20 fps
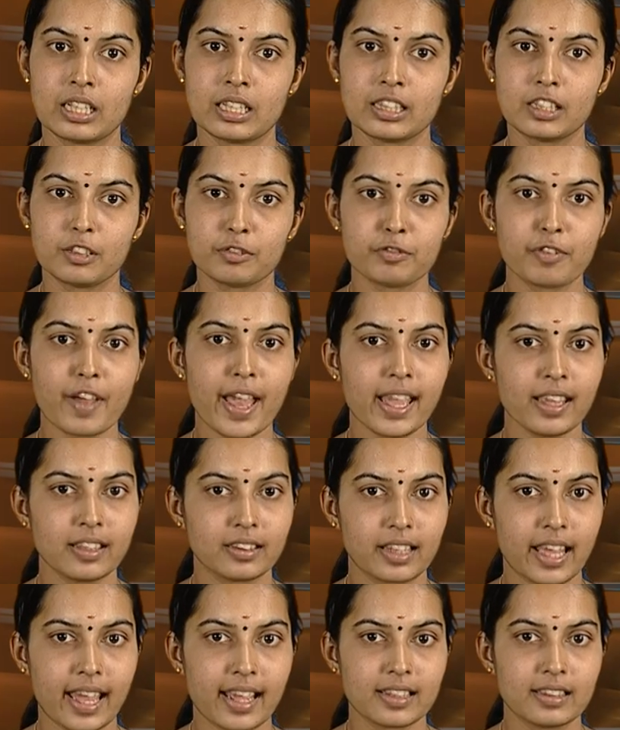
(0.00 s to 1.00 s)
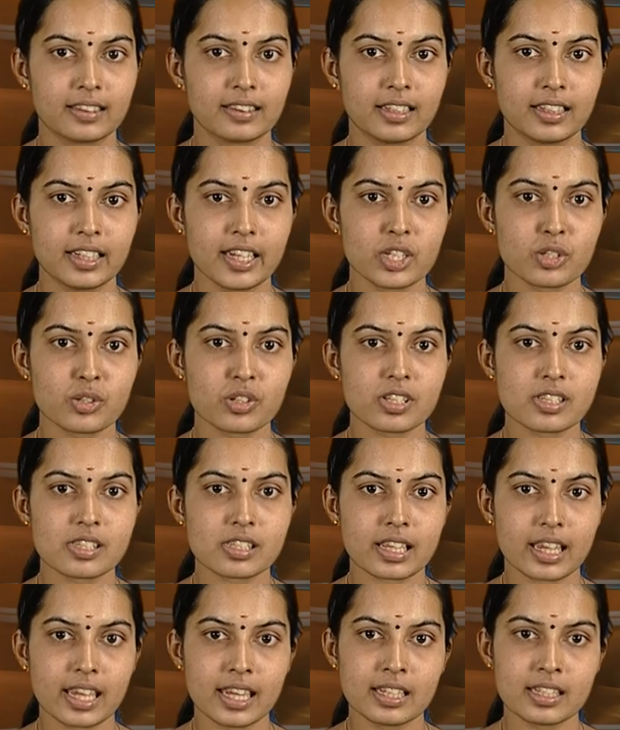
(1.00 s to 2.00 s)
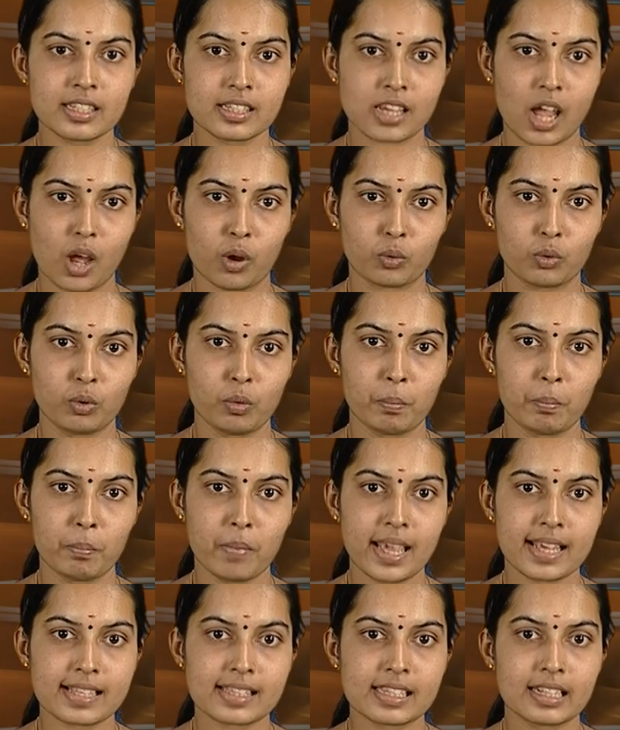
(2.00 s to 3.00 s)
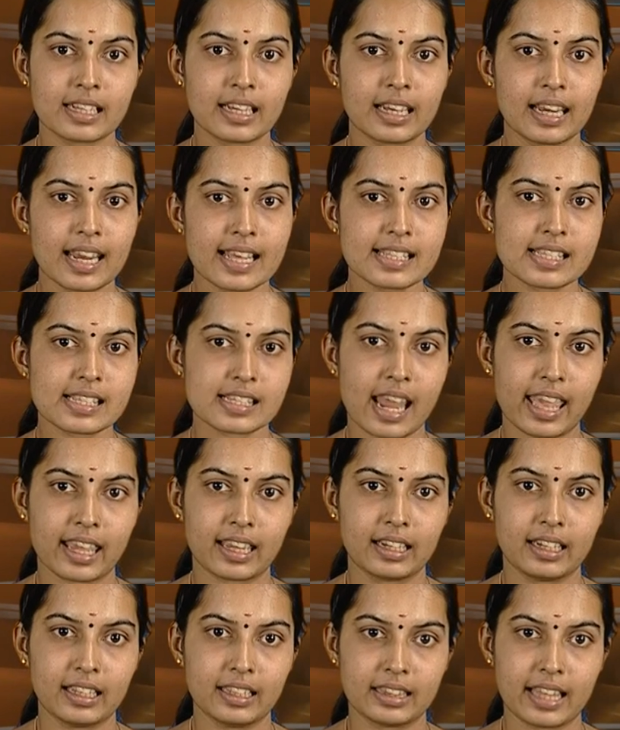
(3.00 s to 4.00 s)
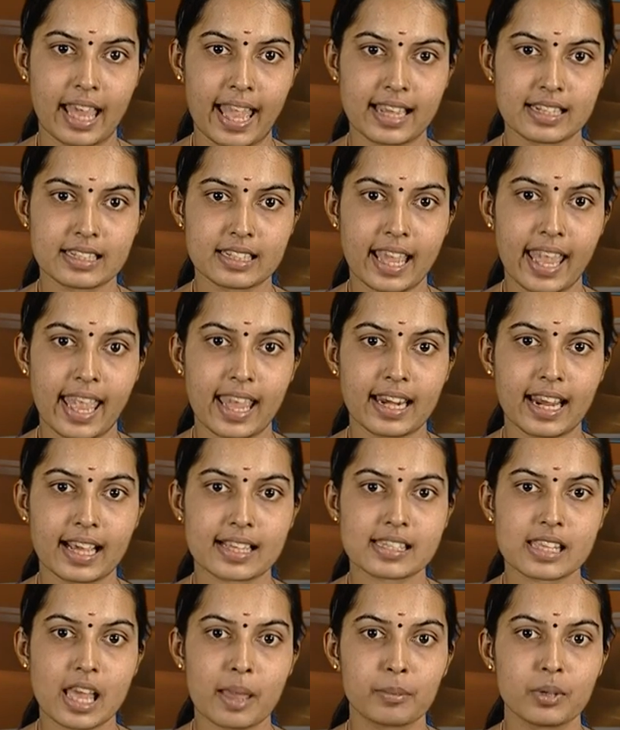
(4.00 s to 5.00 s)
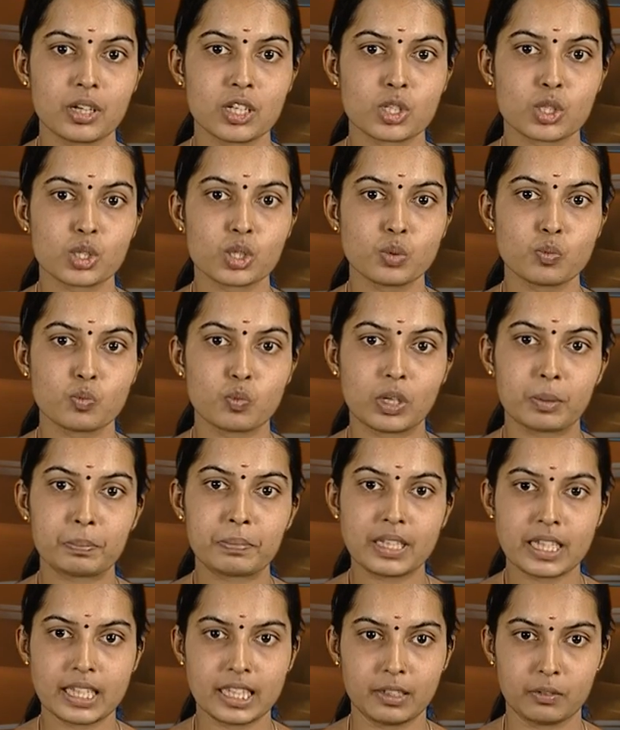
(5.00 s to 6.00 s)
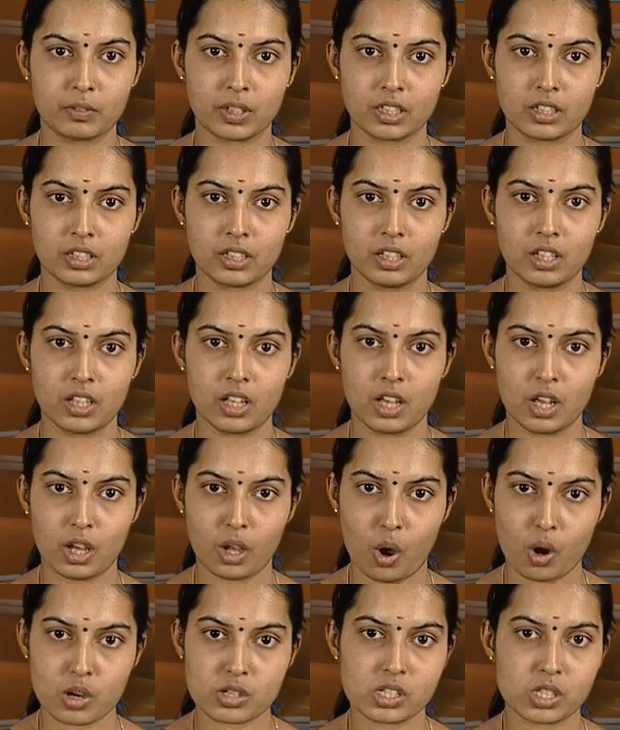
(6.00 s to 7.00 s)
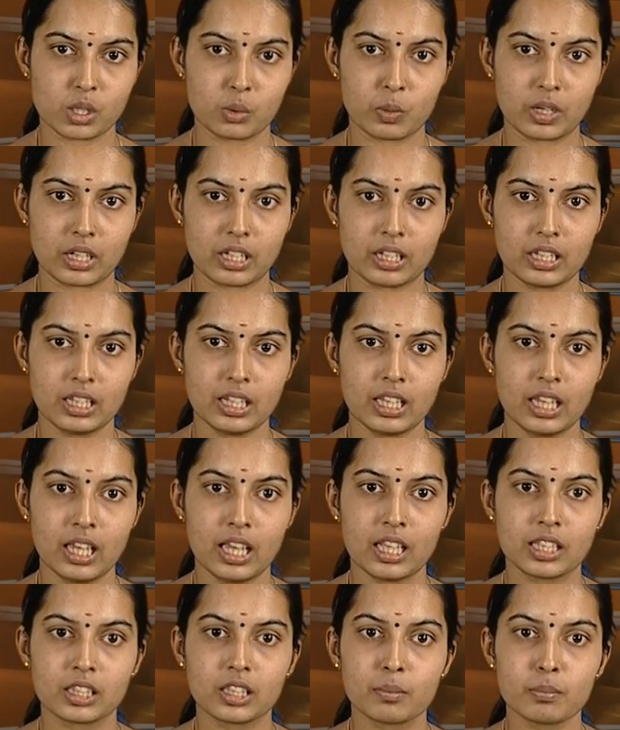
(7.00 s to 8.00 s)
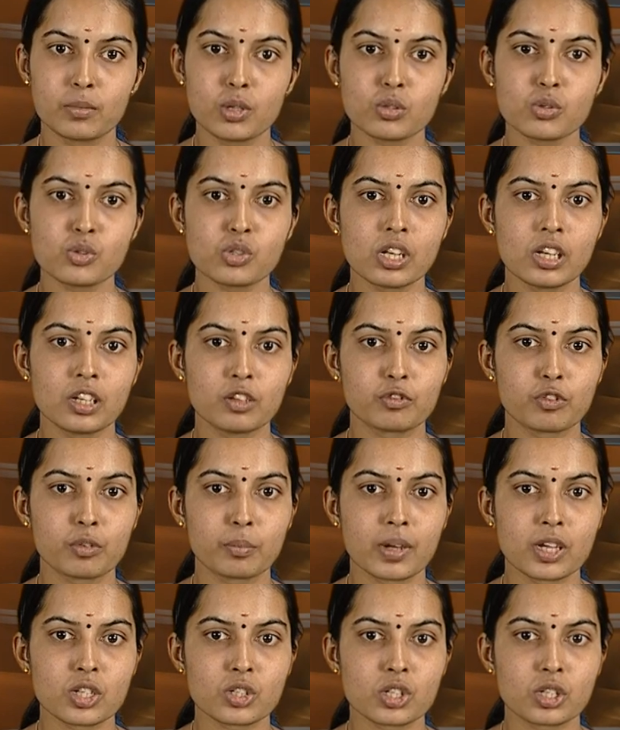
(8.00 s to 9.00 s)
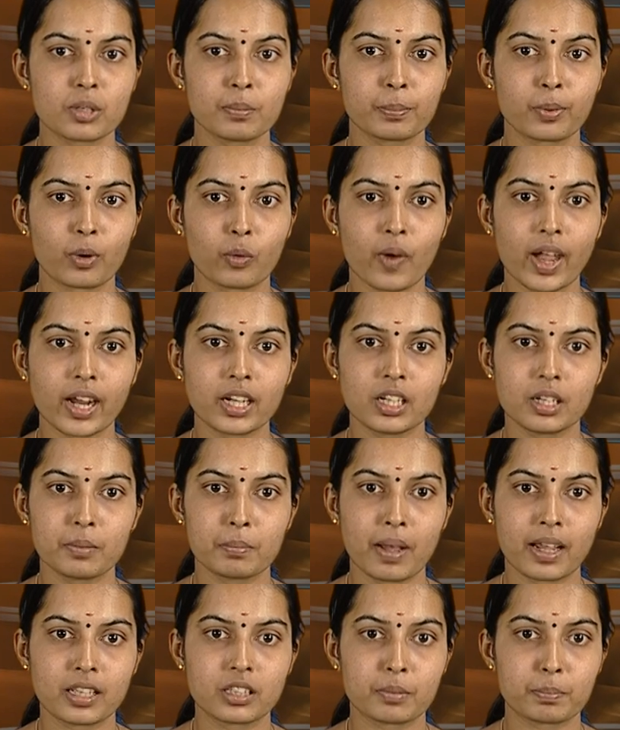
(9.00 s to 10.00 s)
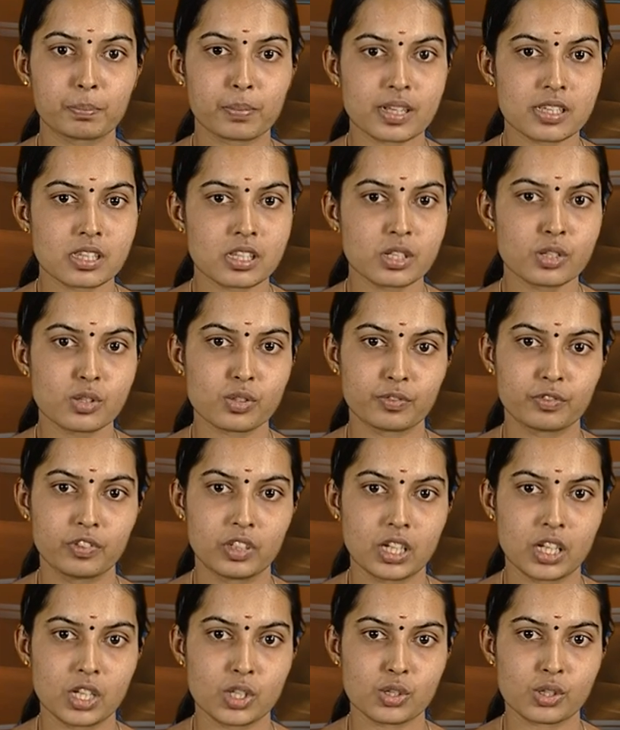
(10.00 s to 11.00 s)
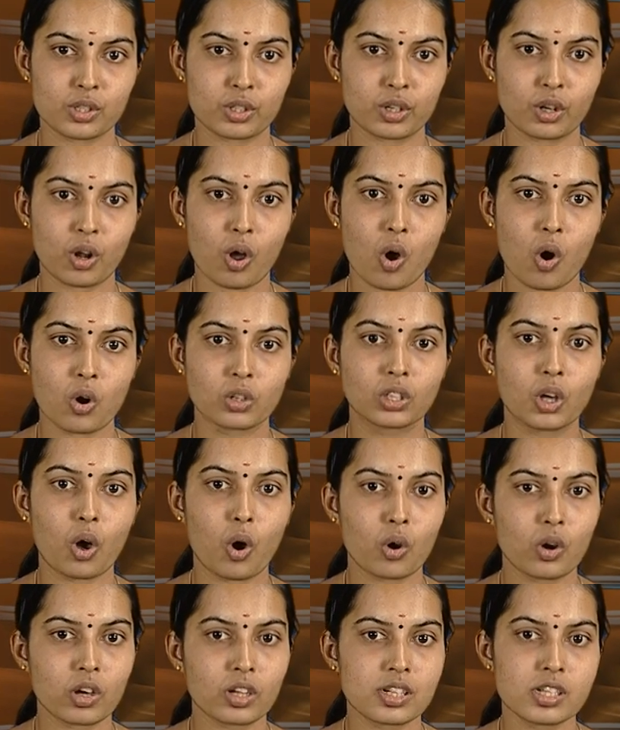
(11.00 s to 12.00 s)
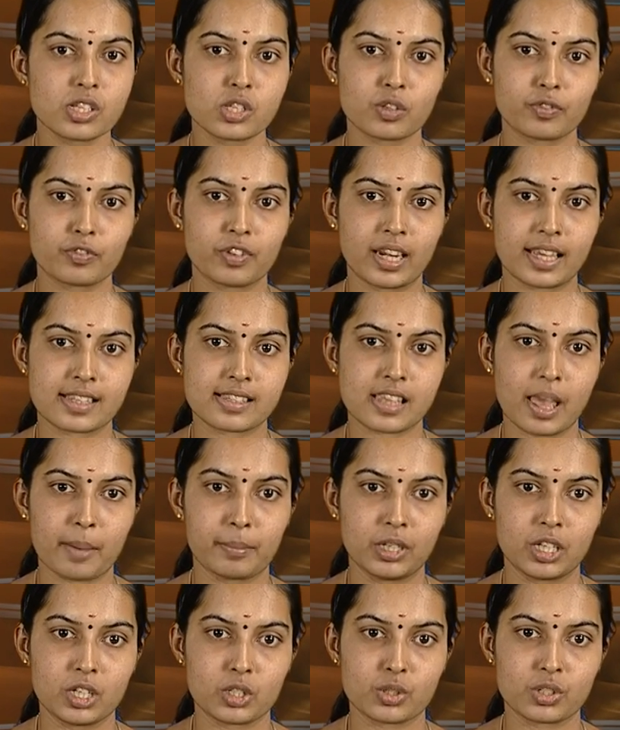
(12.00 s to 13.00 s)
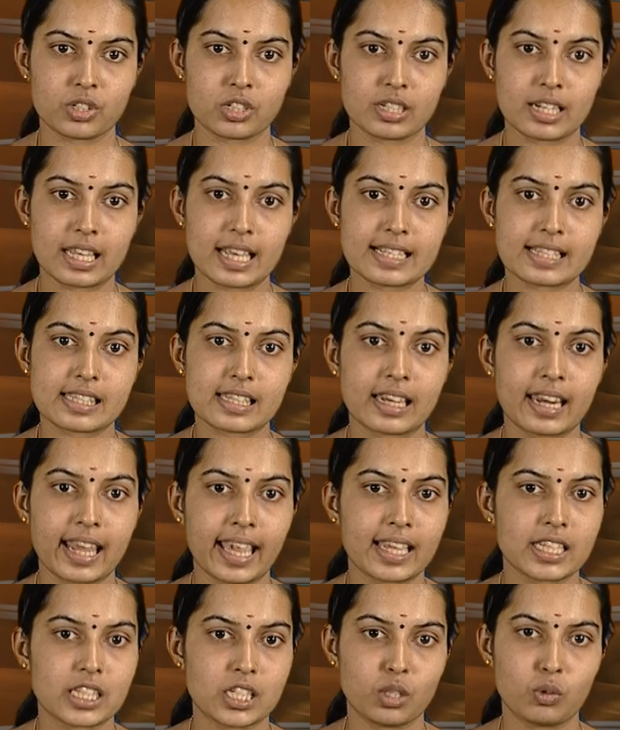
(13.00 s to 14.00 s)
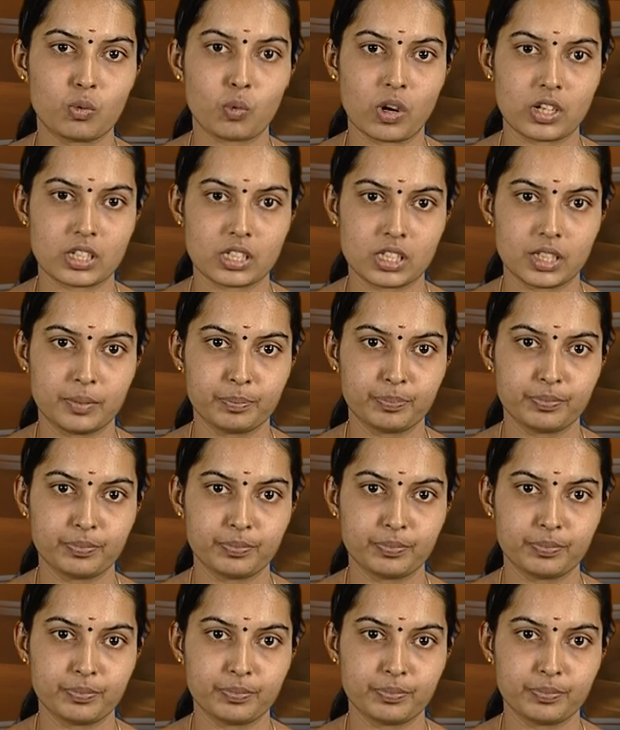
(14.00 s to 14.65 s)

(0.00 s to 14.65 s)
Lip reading: The fact that the teacher is in town makes it less likely that an examination will be given. Consequently, the mutual information provided by the presence of the teacher on the occurrence of an examination is a negative quantity.